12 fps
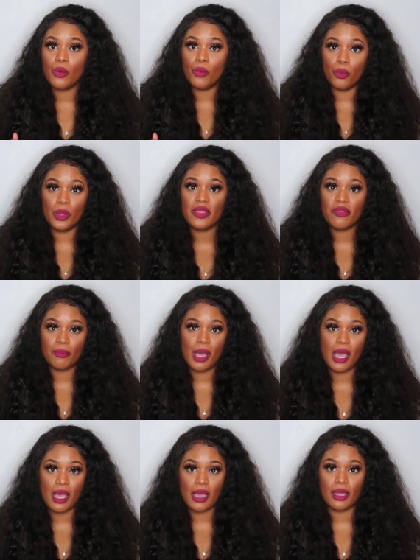with
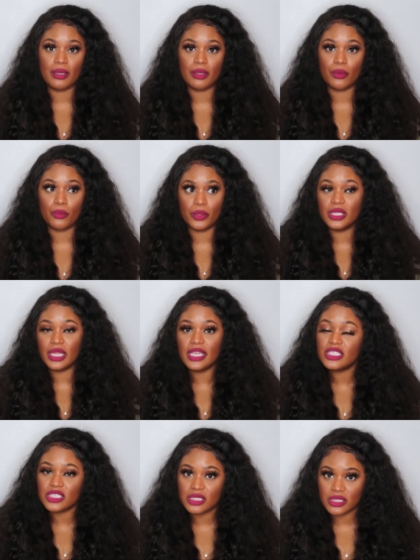my
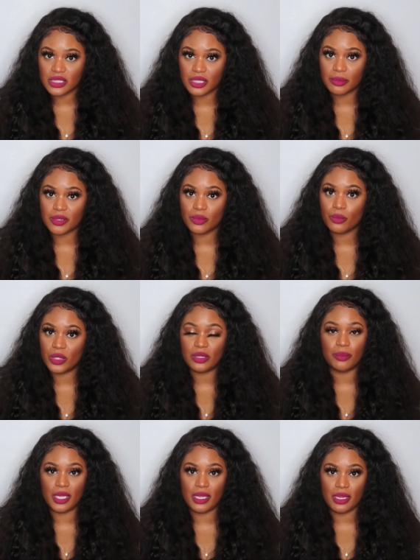relationships with
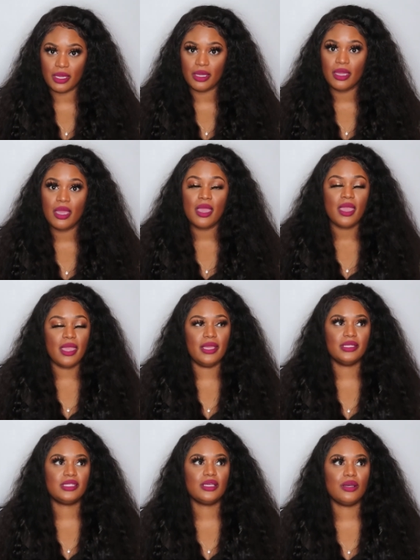men.
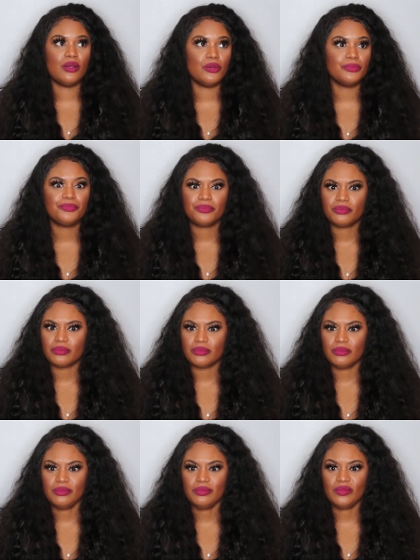And so,
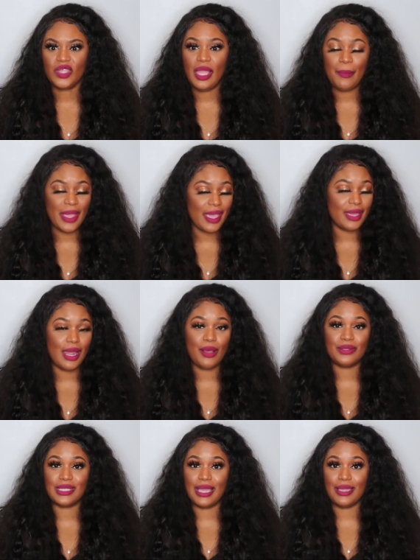man, I
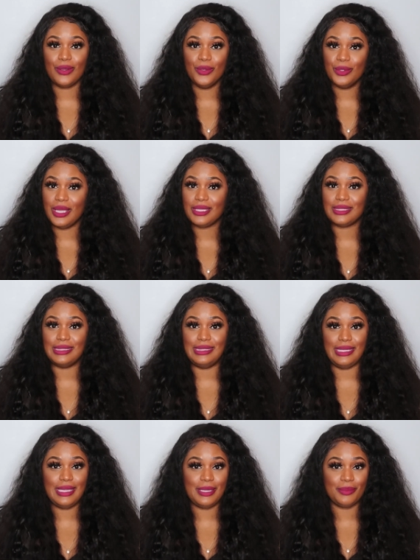was like, oh, that's
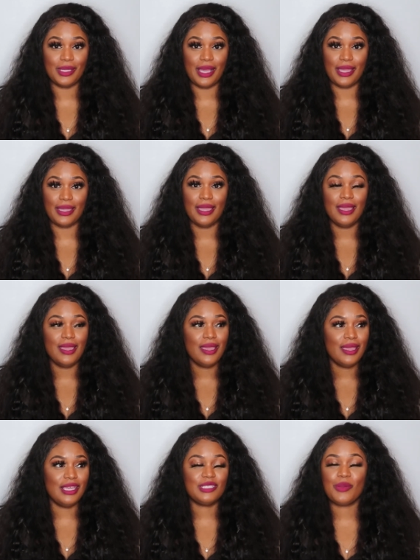deep. Like,
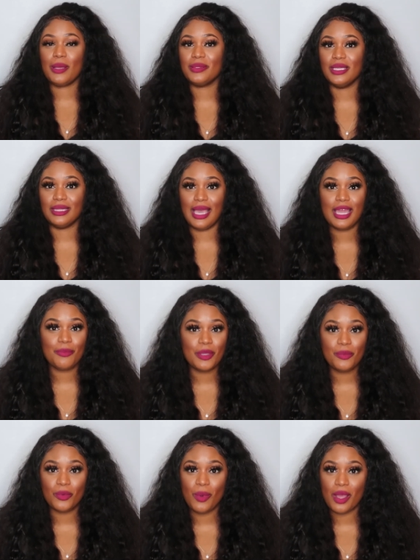it's probably a lot of
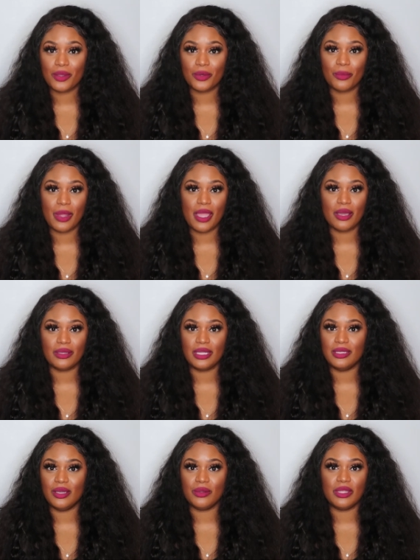people walking around
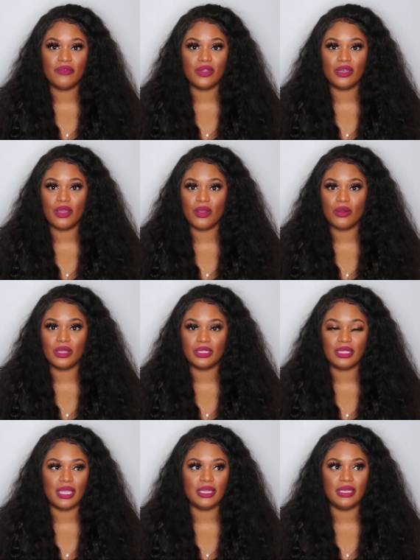that don't even know
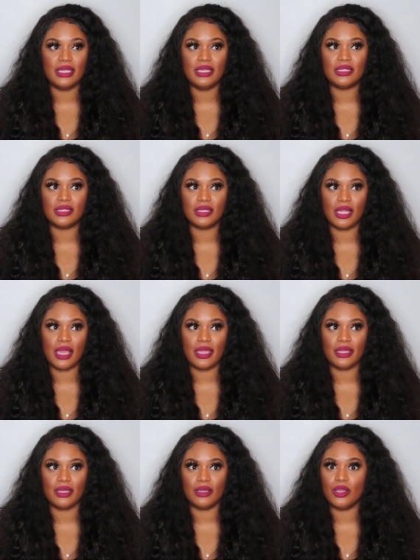that they need to
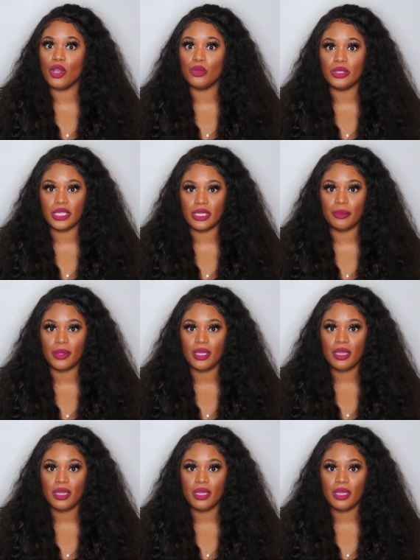like go deep.